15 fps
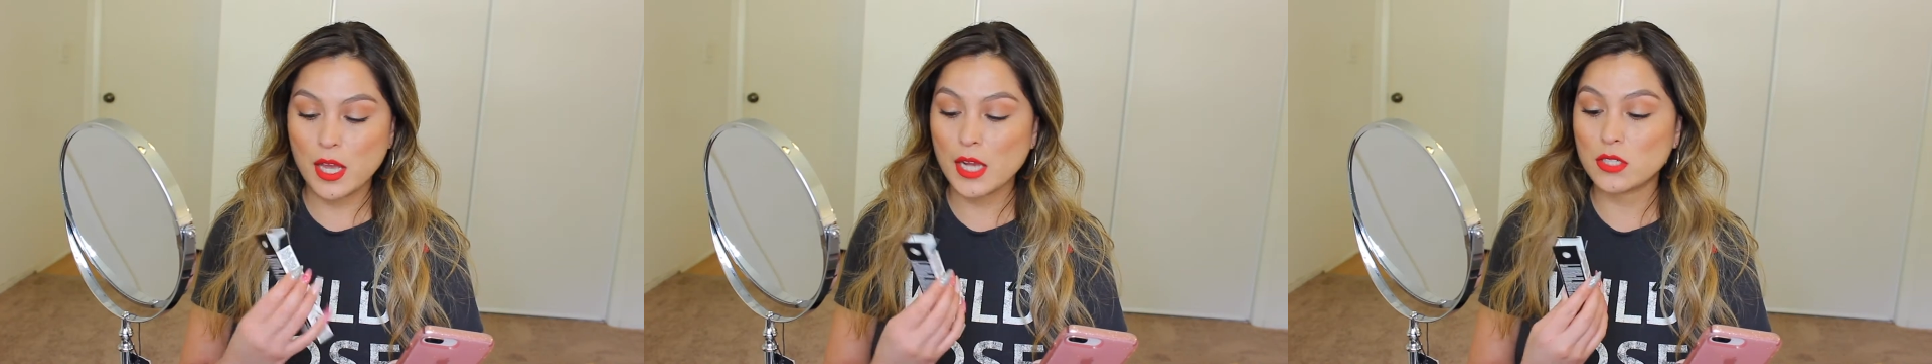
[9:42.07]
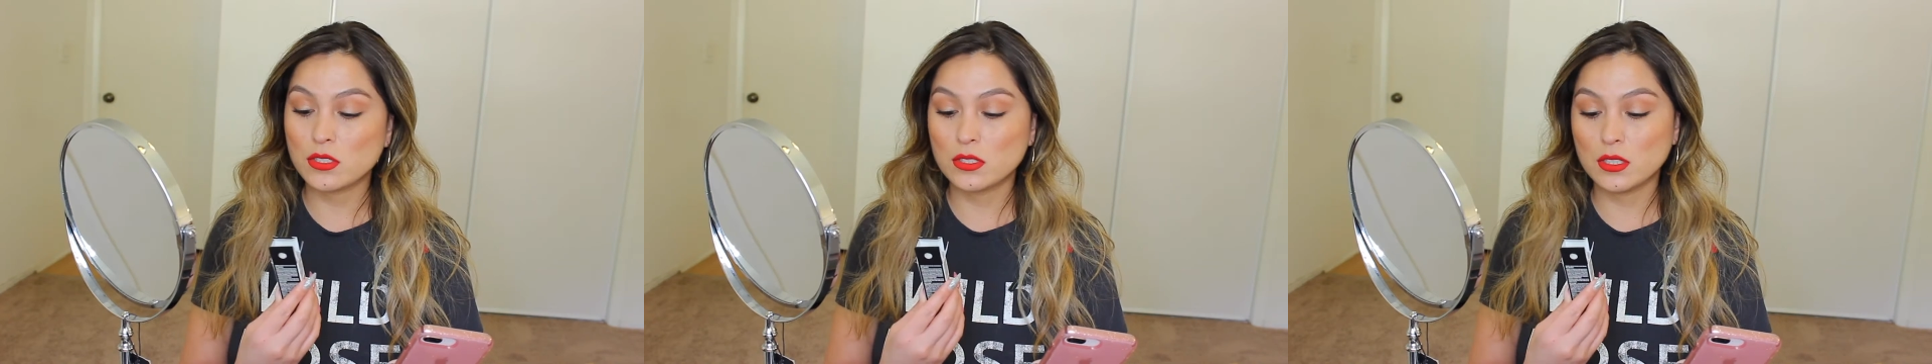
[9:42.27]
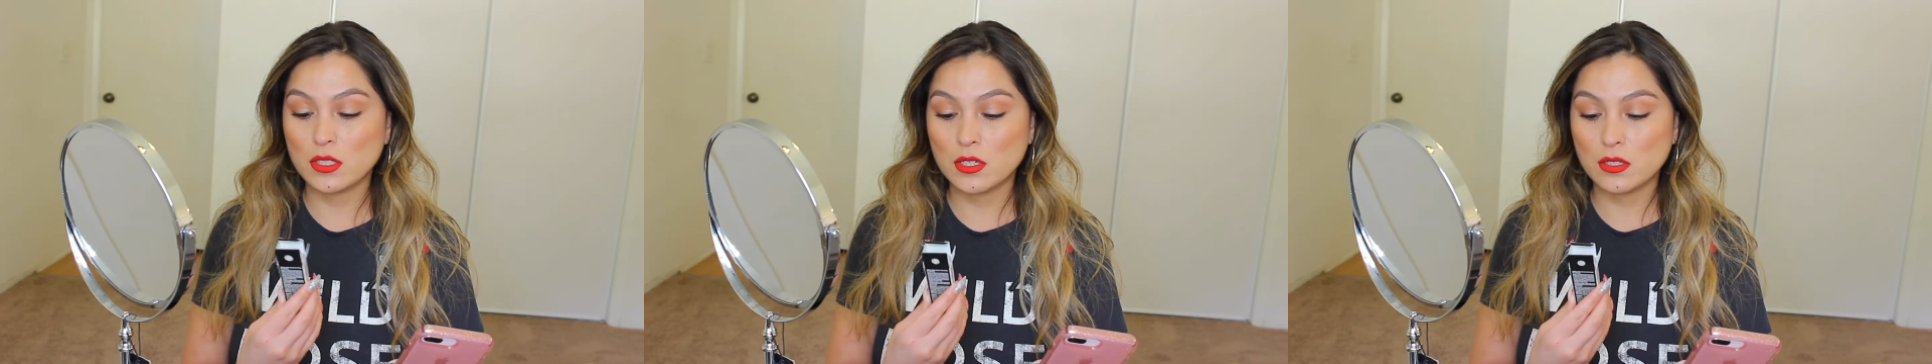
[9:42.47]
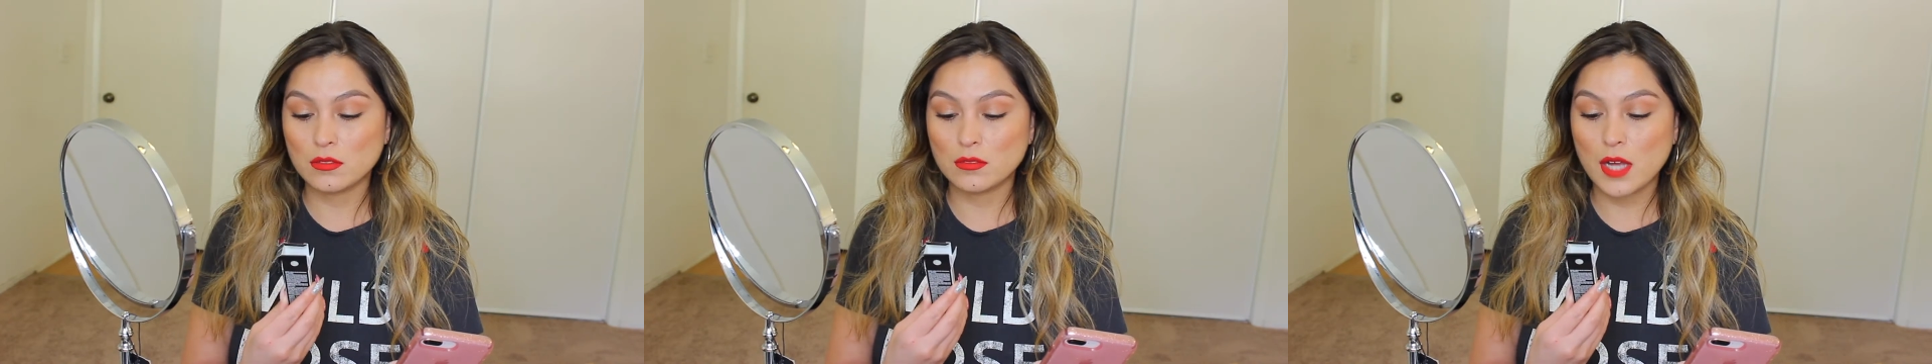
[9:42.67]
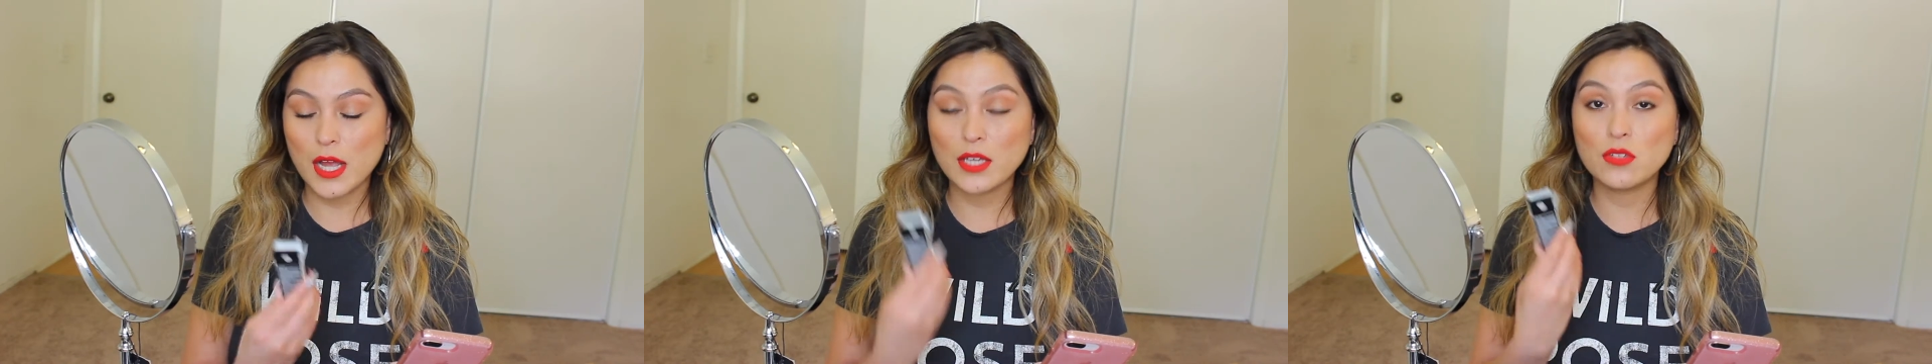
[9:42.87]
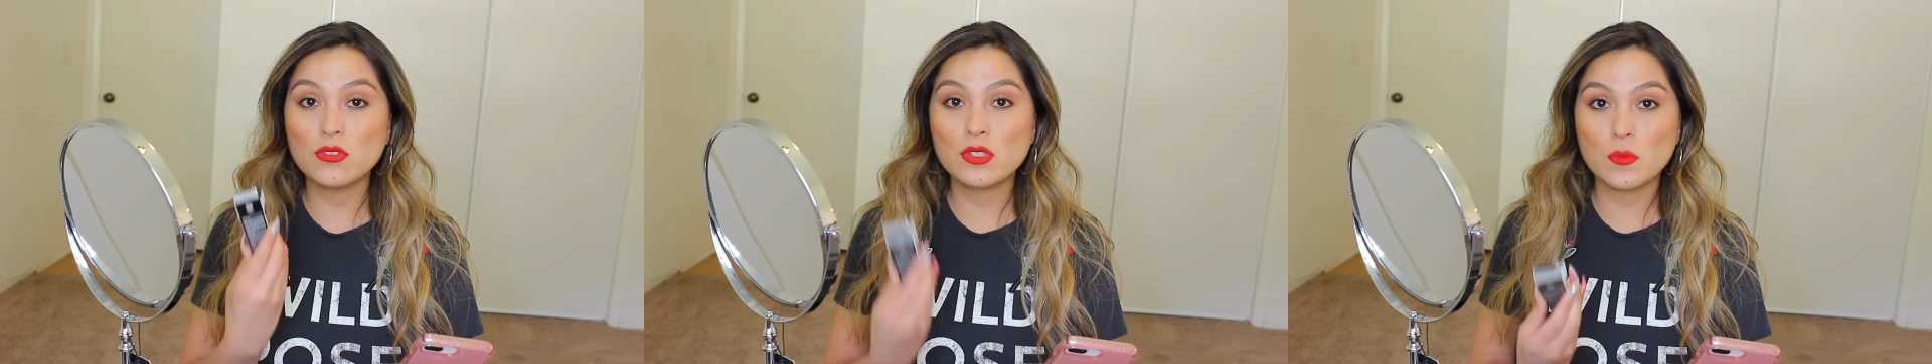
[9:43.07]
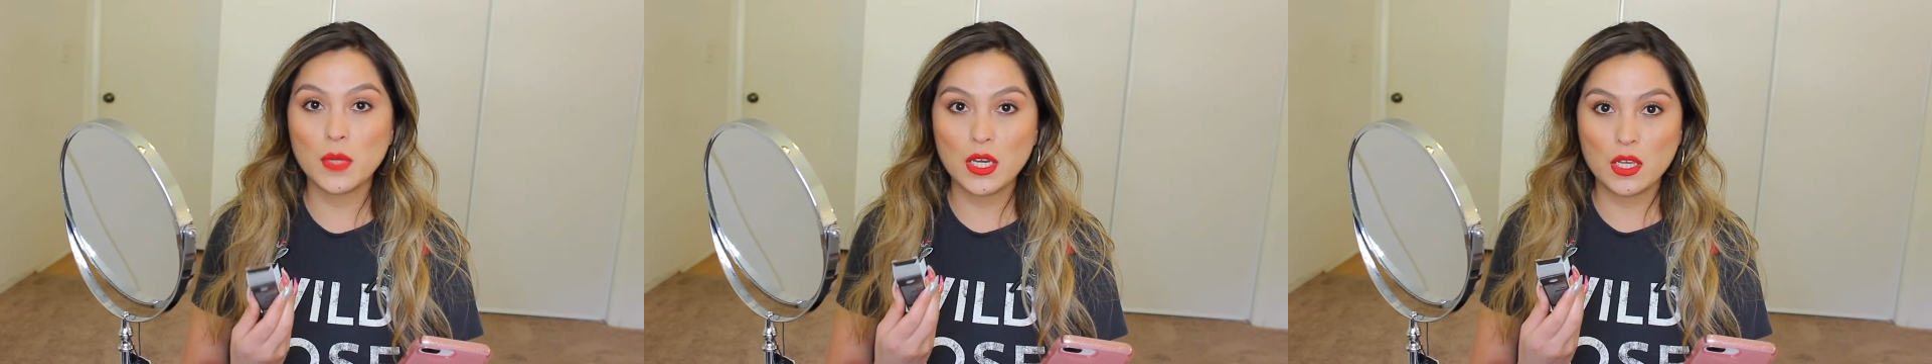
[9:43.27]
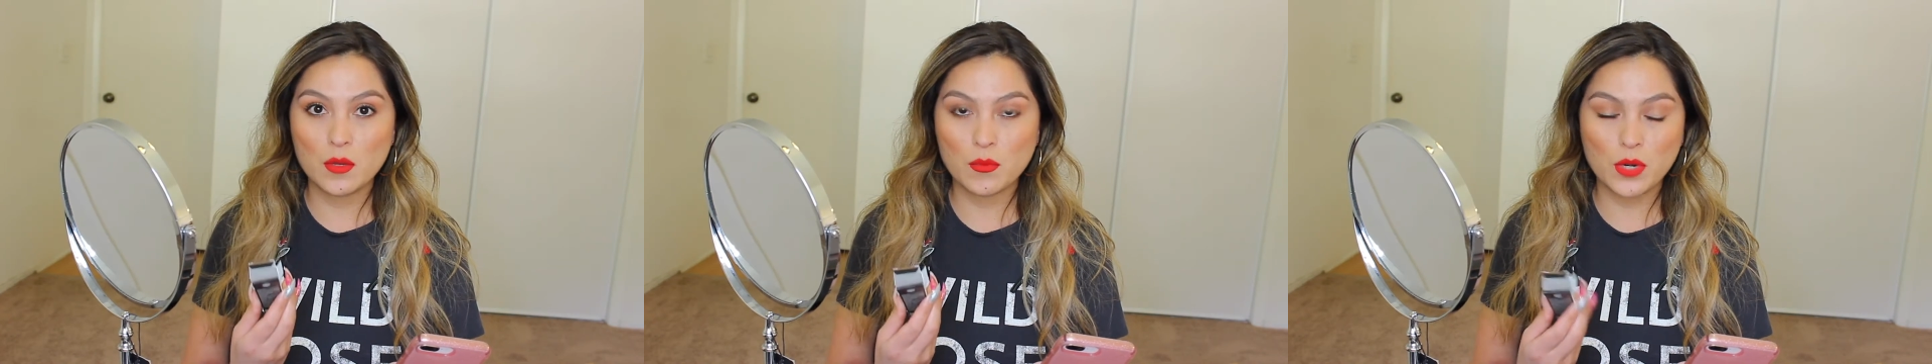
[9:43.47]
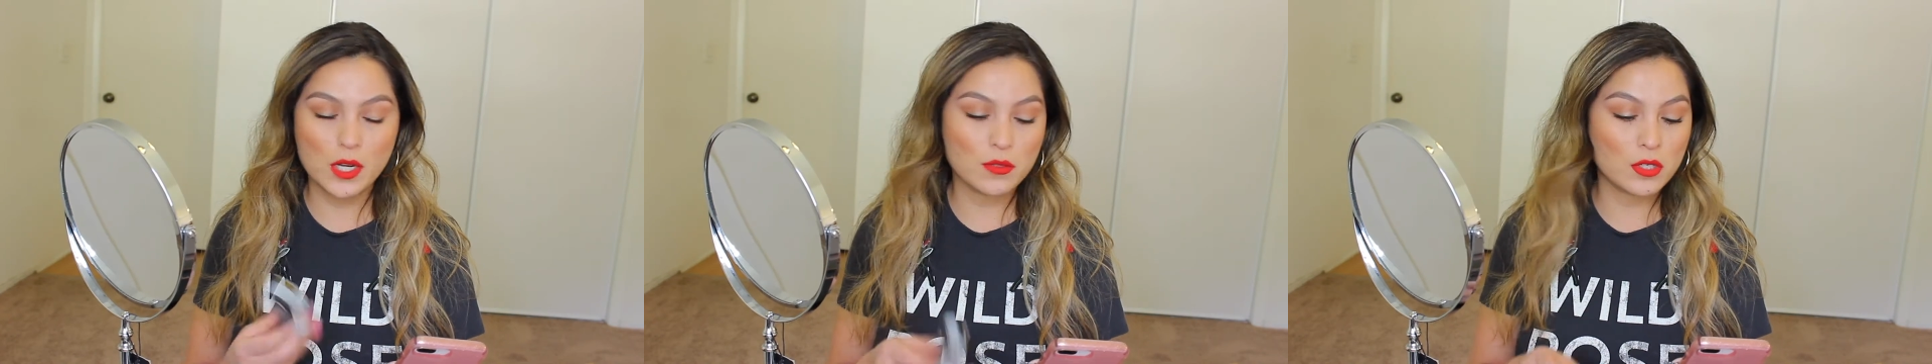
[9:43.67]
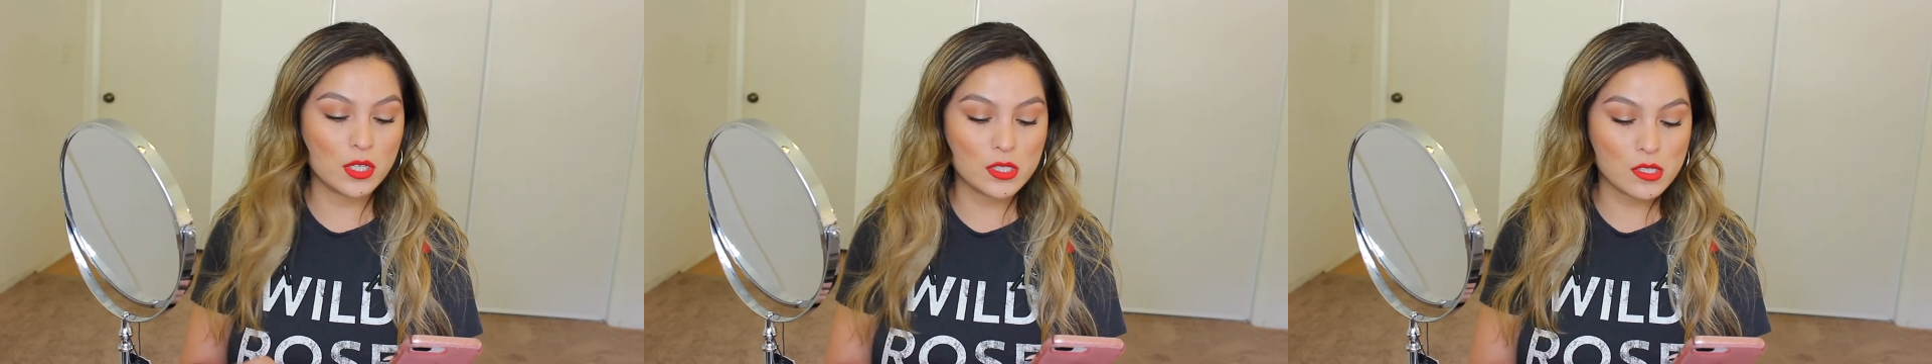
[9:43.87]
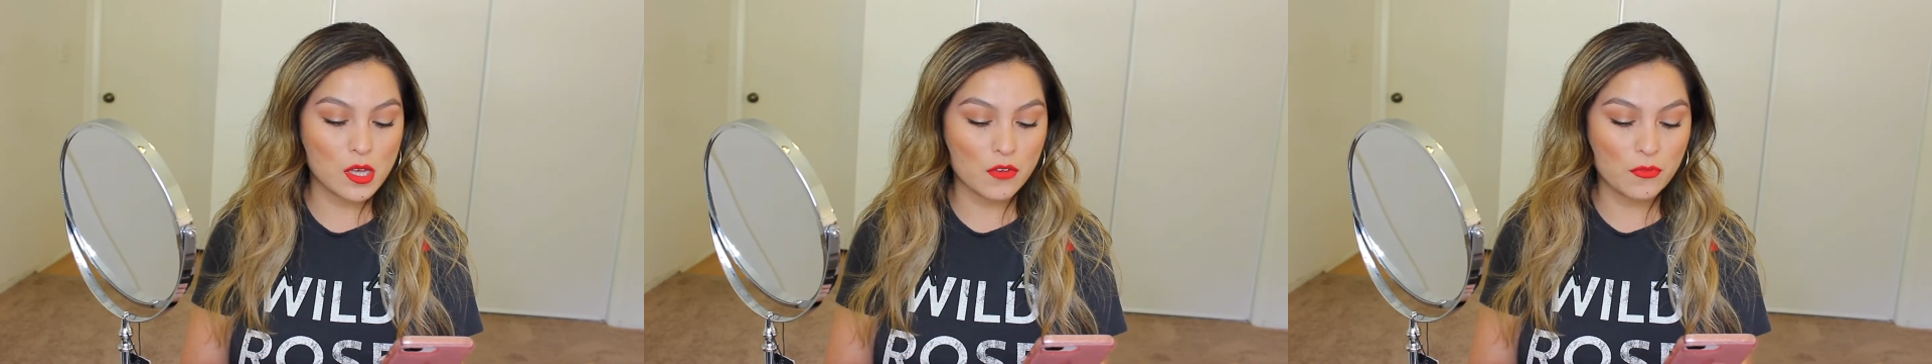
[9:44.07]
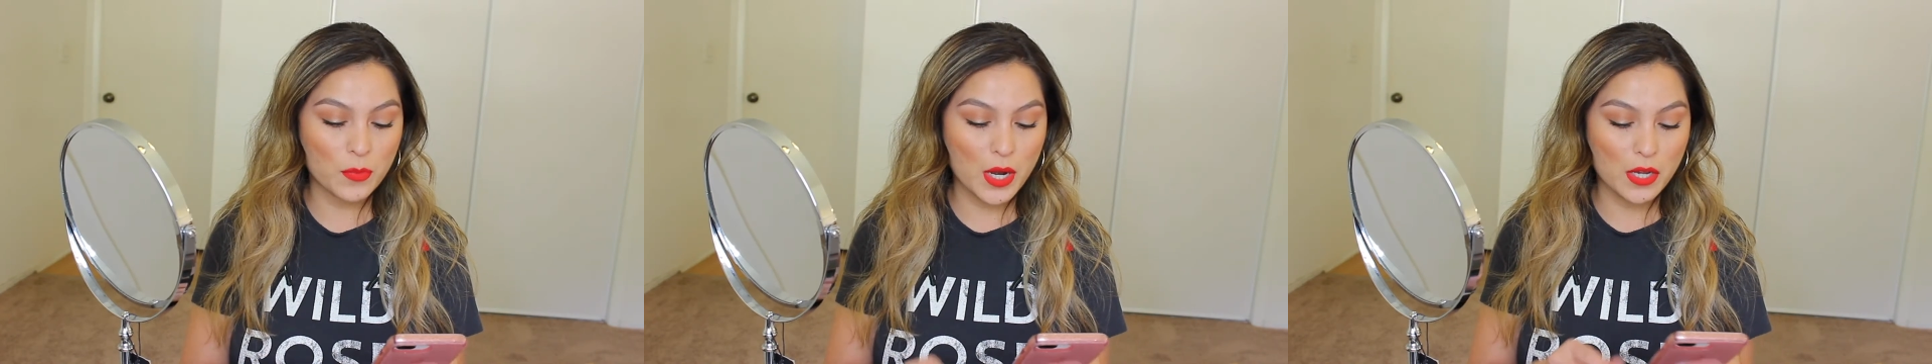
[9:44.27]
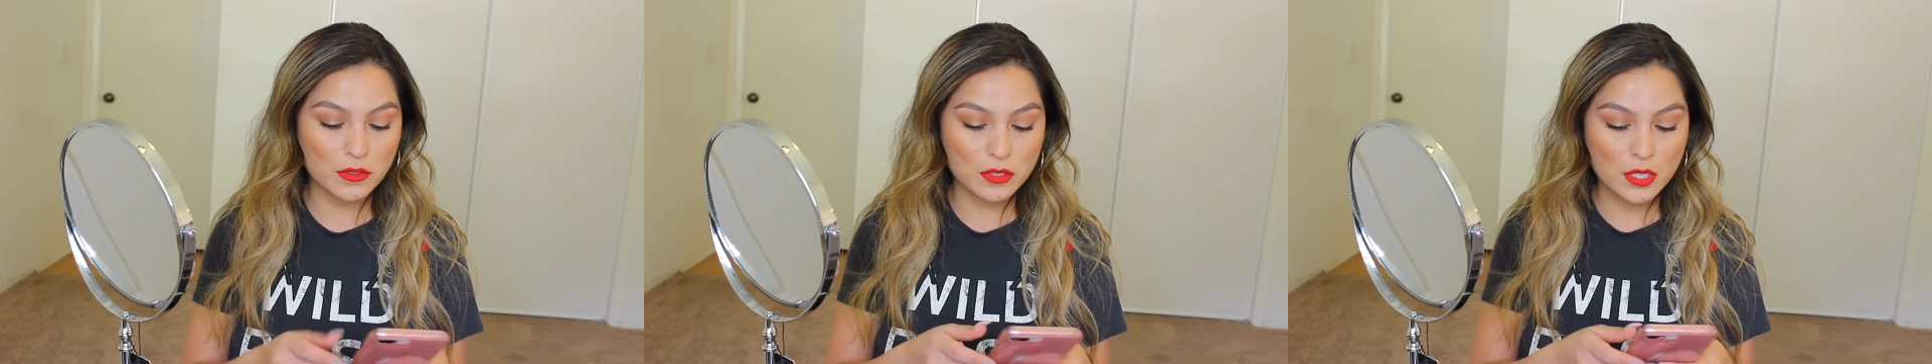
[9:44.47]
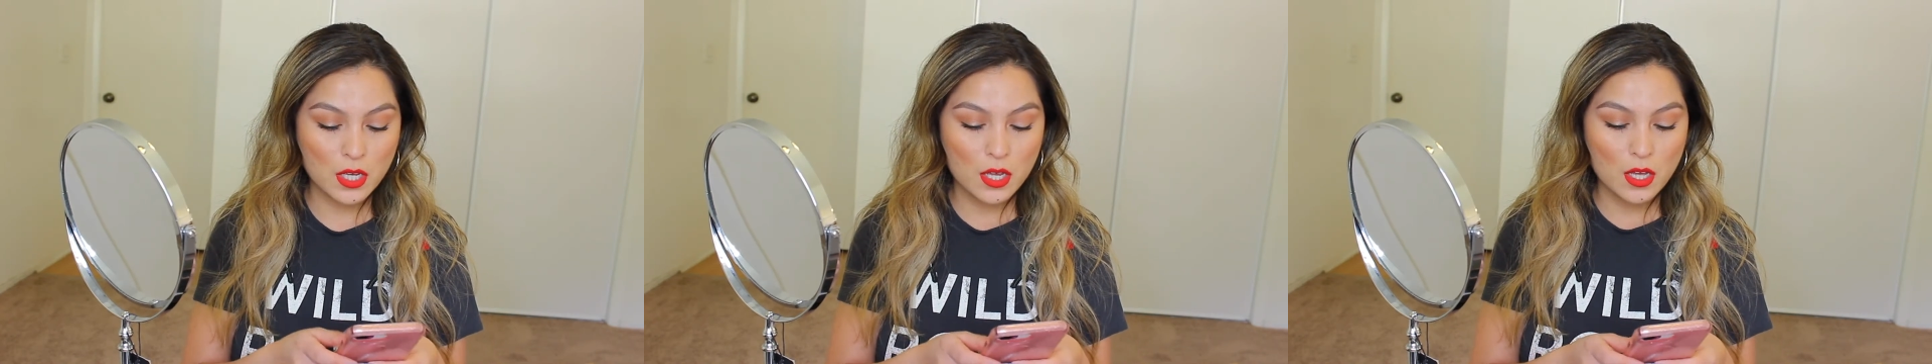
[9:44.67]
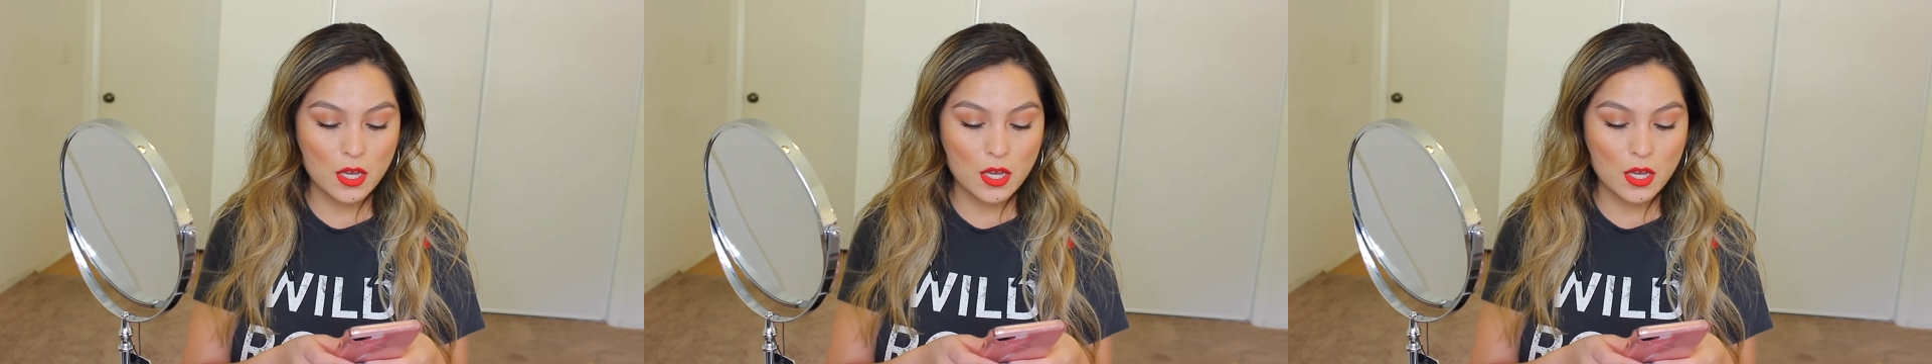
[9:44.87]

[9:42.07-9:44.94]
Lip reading: Actually, no, I used medium brown, not soft brown.